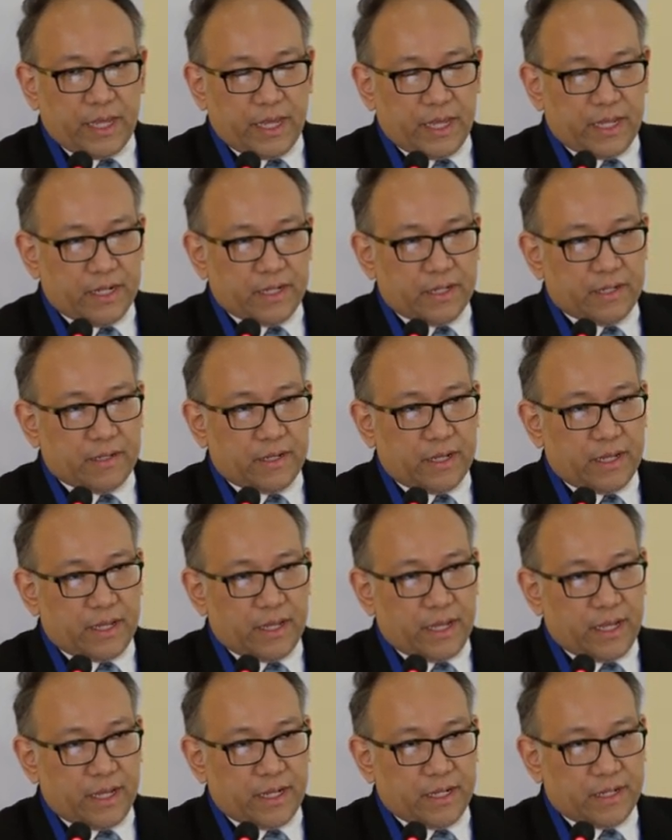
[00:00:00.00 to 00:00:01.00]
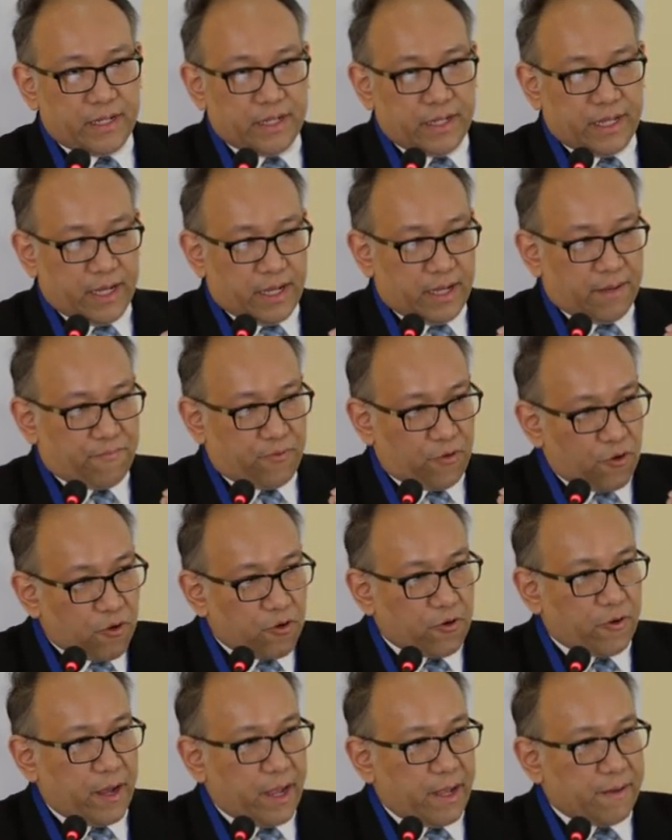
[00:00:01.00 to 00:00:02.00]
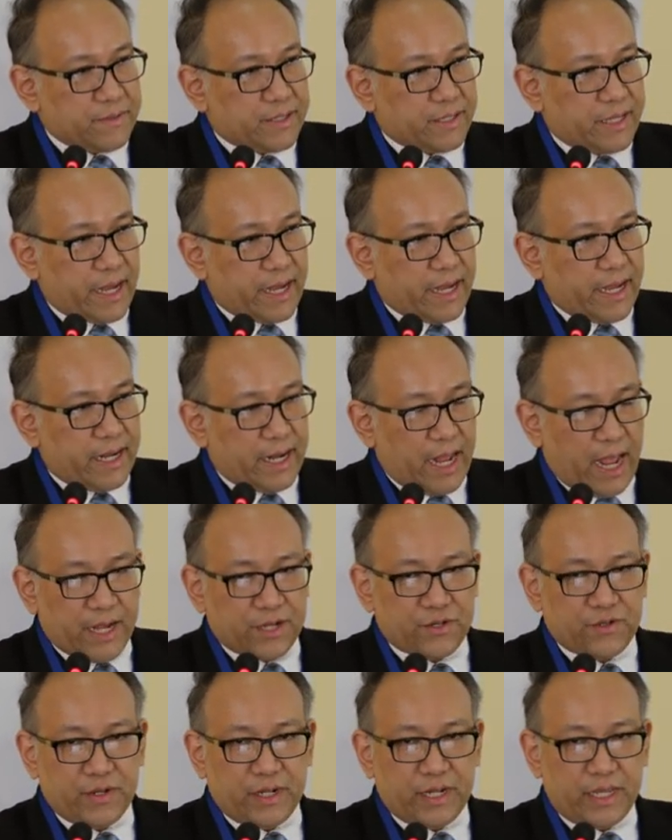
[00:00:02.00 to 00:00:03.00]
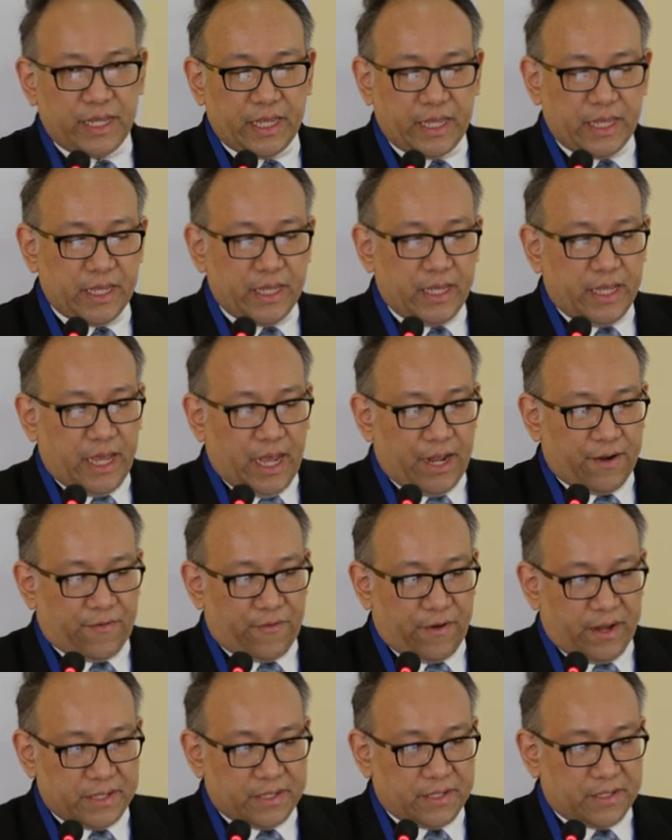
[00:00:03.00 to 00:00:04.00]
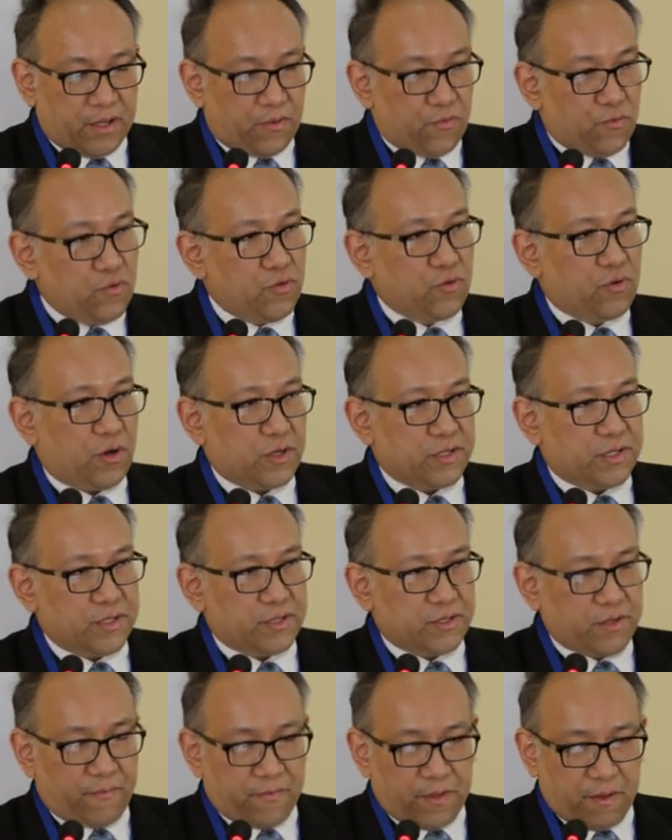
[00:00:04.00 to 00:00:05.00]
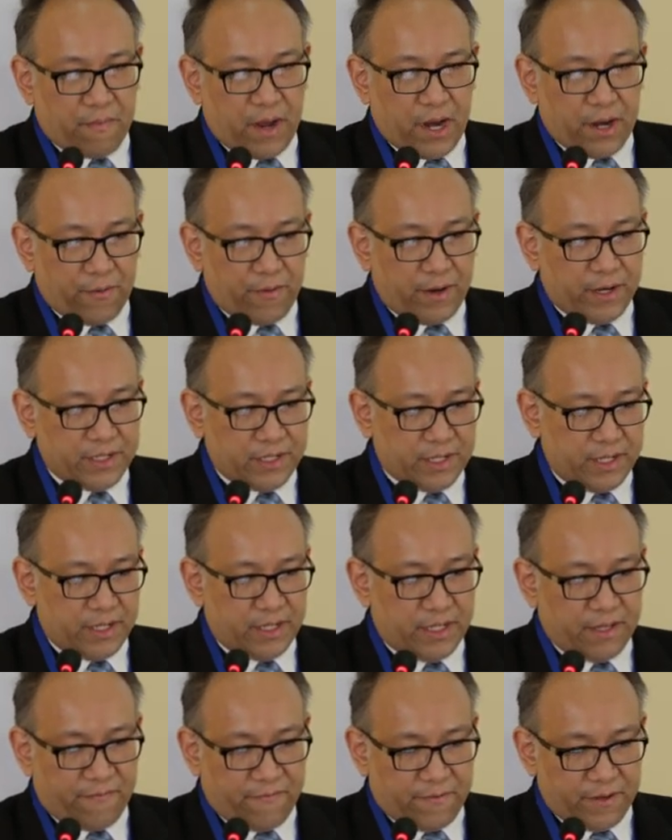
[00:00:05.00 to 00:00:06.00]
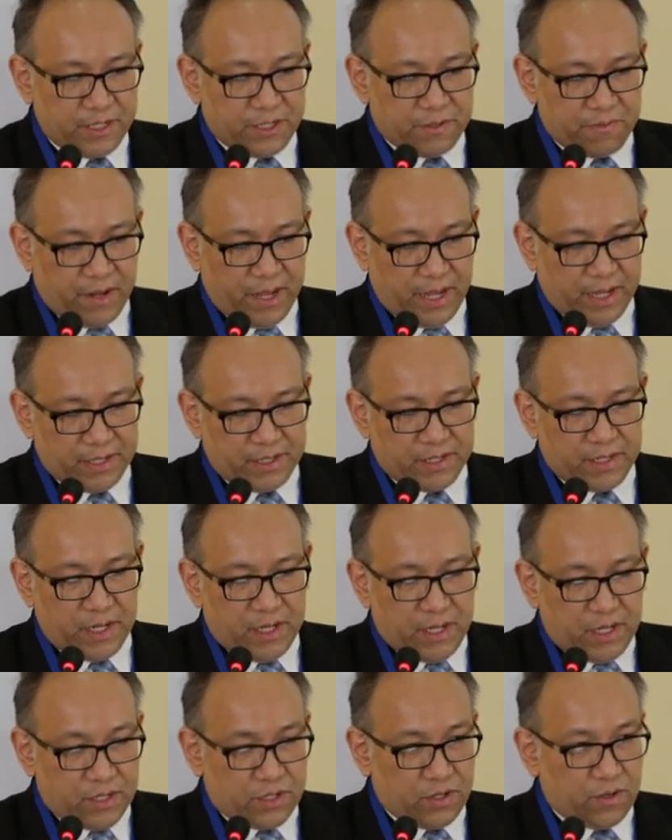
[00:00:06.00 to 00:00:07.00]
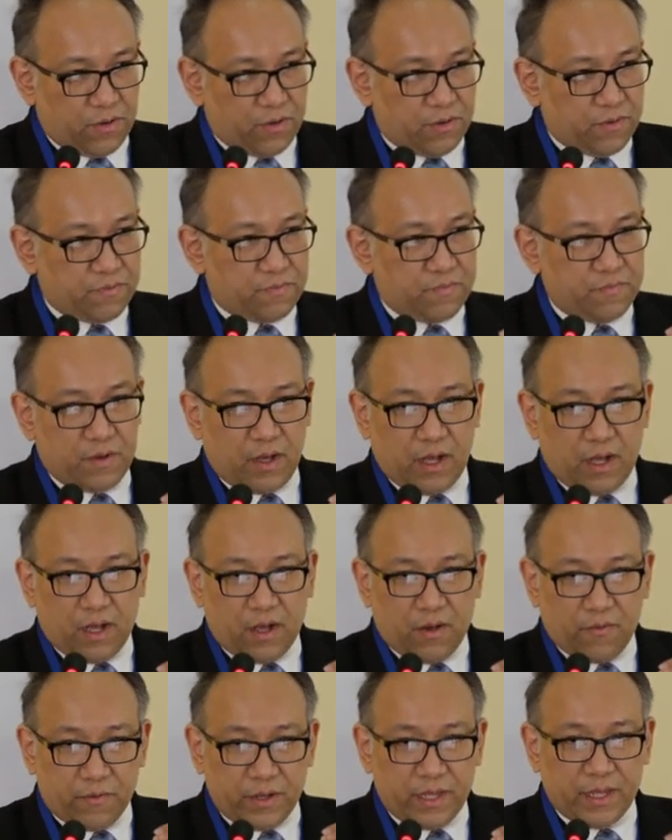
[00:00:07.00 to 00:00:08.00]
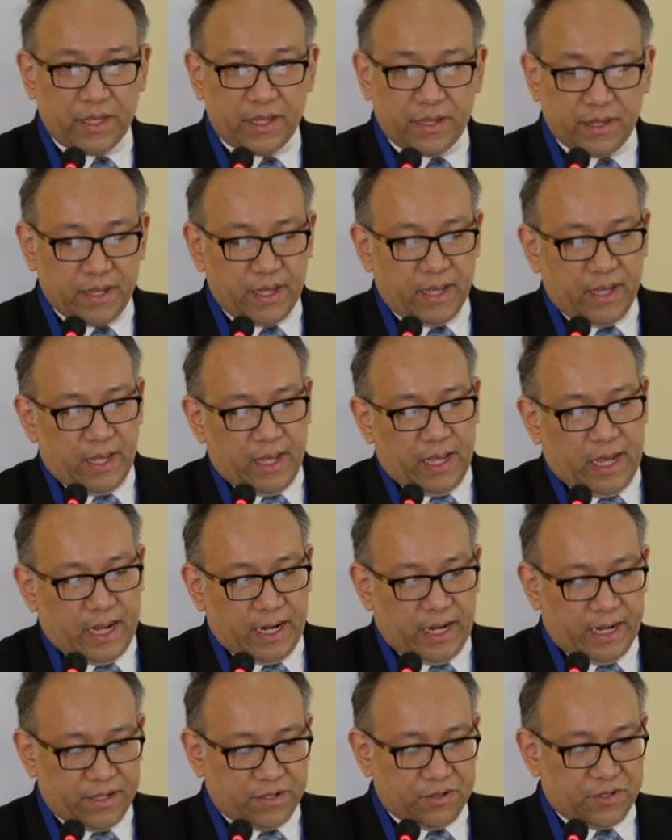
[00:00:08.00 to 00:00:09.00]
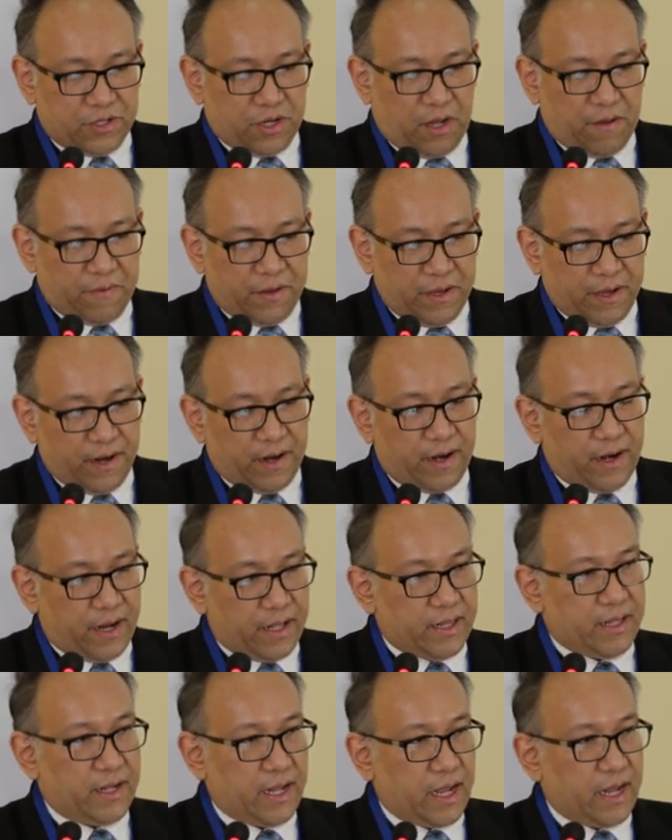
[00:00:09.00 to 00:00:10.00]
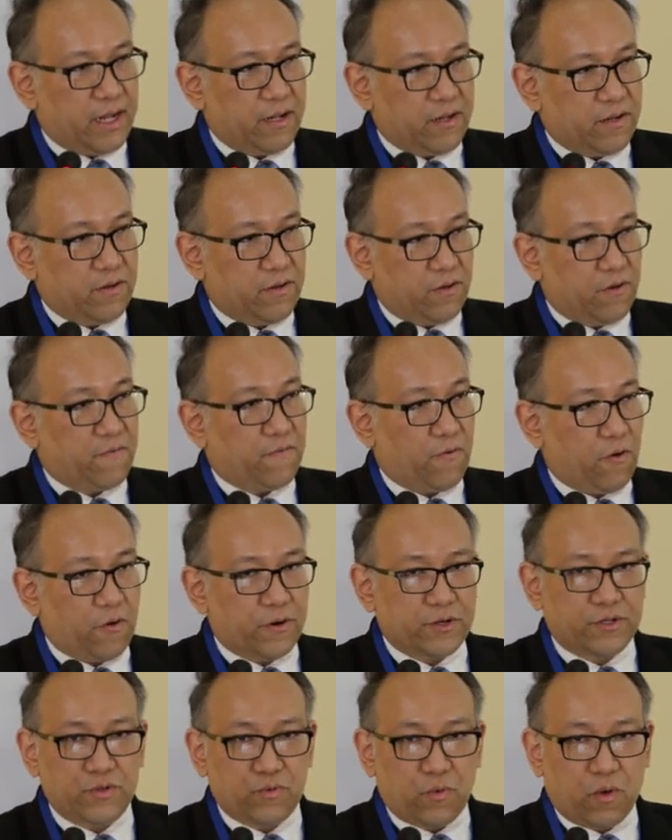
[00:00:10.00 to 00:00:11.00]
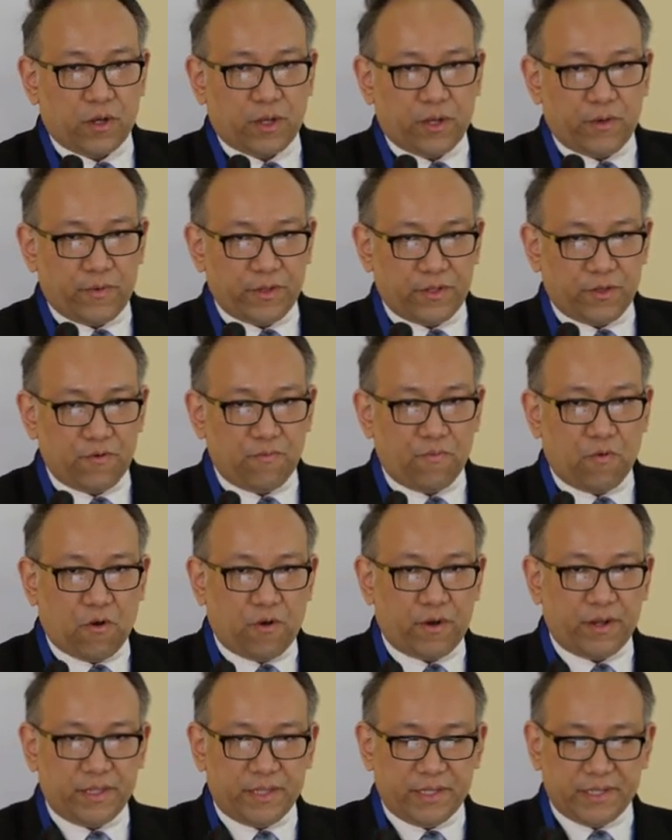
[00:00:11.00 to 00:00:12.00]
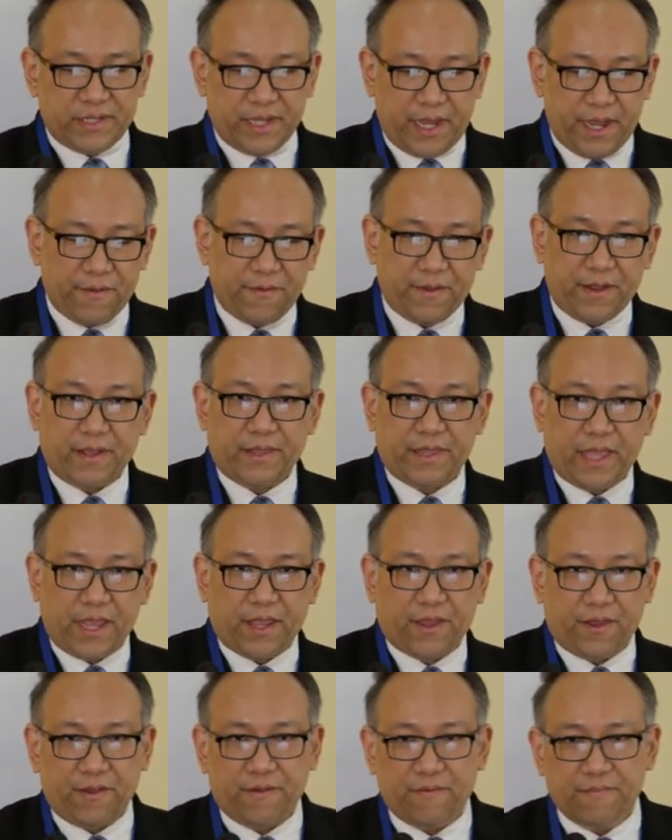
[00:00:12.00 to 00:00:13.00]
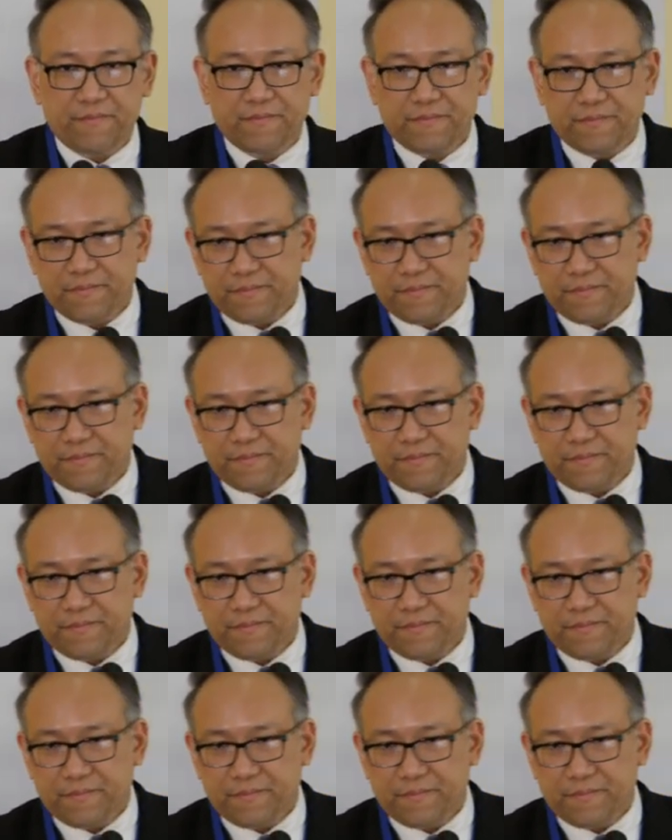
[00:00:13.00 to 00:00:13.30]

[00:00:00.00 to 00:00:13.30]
in the programs that can actually address the root causes of the migration in the first place. So I'd like to stop here, and then I look forward to working with you more in this area. Thank you.